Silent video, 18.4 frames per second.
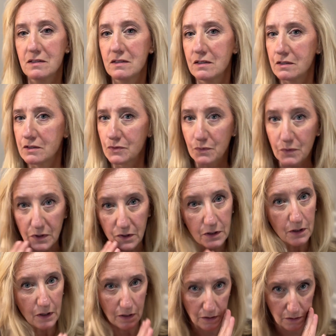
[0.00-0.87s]
It's really
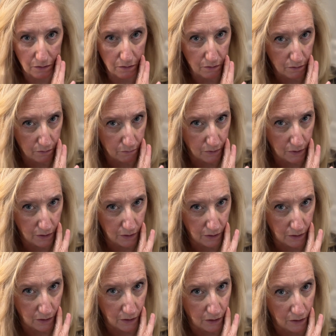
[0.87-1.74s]
like
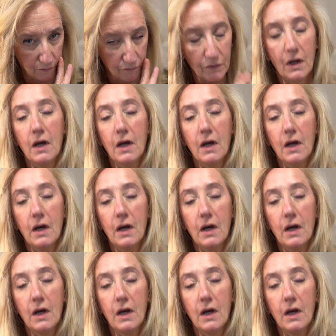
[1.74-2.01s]
3.5,